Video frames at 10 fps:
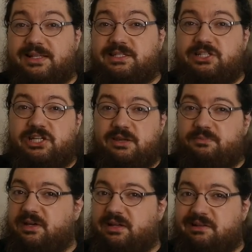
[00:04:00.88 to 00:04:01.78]
that's cheap
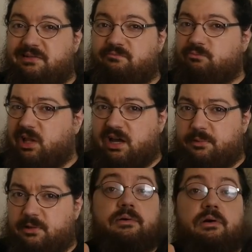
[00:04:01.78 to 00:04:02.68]
and
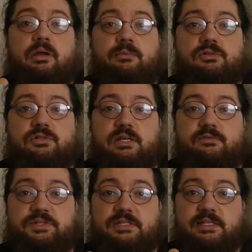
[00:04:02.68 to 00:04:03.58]
reliable. There are commercial
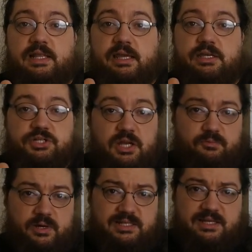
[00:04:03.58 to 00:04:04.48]
services like
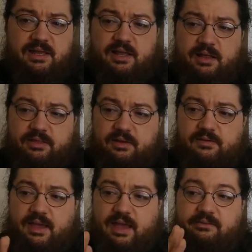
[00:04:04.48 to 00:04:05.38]
Shapeways
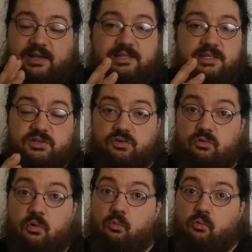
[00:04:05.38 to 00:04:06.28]
that have access
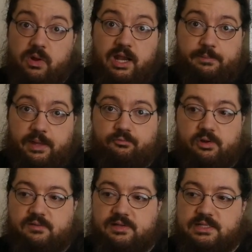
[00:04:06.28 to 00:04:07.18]
to really big
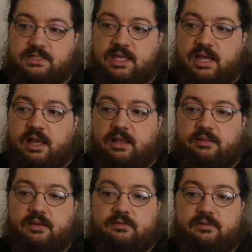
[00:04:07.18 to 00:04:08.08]
printers
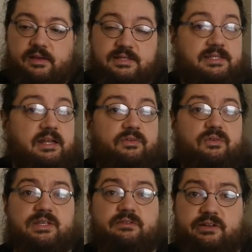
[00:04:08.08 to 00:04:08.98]
that instead of
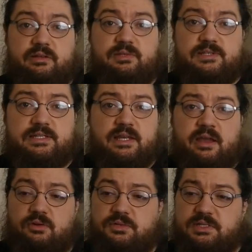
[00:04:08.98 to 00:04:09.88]
using filaments,
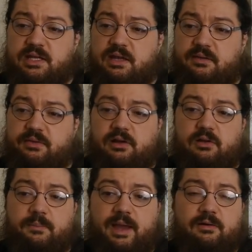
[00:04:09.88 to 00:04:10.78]
use
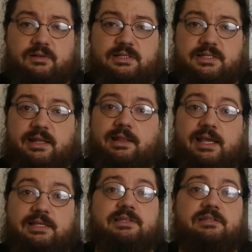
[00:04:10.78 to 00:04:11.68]
nylon powders and
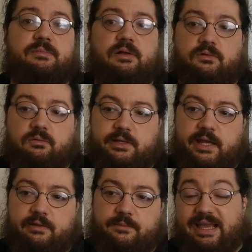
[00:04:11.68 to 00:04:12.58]
lasers to melt it all
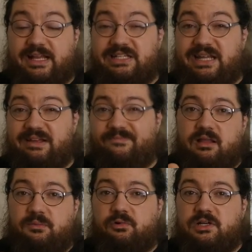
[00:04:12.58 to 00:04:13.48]
together. The catch there,
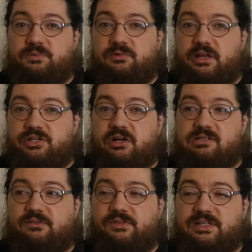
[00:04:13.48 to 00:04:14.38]
at the price point they're
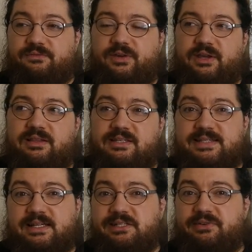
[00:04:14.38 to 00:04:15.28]
charging for something the
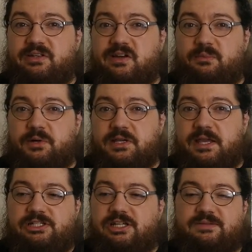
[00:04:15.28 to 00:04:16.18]
size of a guitar
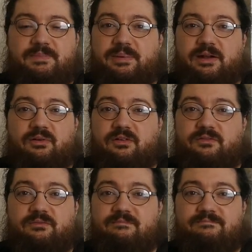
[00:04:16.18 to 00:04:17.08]
body, just be better
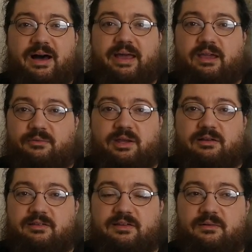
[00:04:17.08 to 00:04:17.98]
off buying a
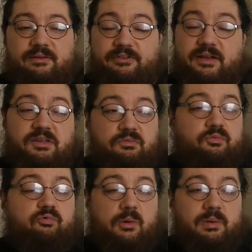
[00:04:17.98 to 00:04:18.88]
regular guitar. In fact, you would
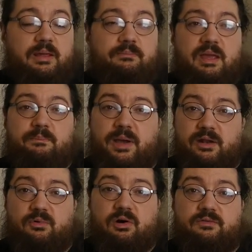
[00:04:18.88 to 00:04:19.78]
probably be
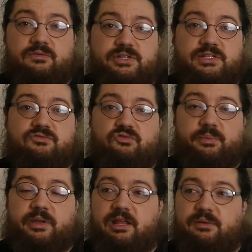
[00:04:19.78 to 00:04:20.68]
better off just
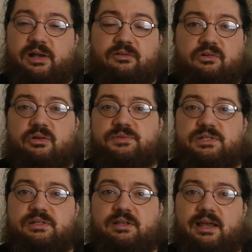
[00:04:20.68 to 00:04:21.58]
dropping an email to
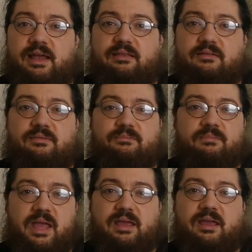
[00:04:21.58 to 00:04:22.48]
Crimson and
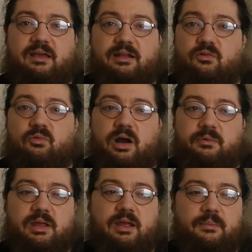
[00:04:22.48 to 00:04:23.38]
making an
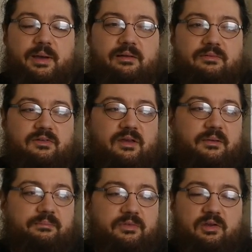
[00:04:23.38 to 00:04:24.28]
inquiry about
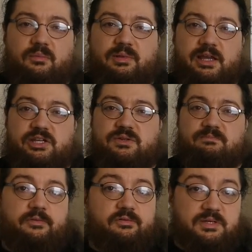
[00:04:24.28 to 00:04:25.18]
the complication.
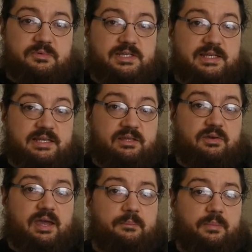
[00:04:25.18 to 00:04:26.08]
Before someone says it, you
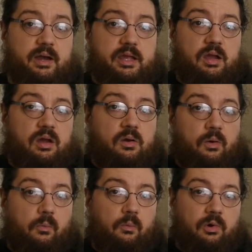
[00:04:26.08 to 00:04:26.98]
can buy
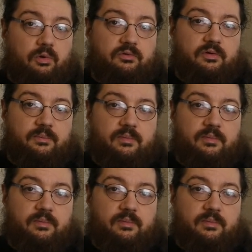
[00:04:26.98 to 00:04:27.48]
wood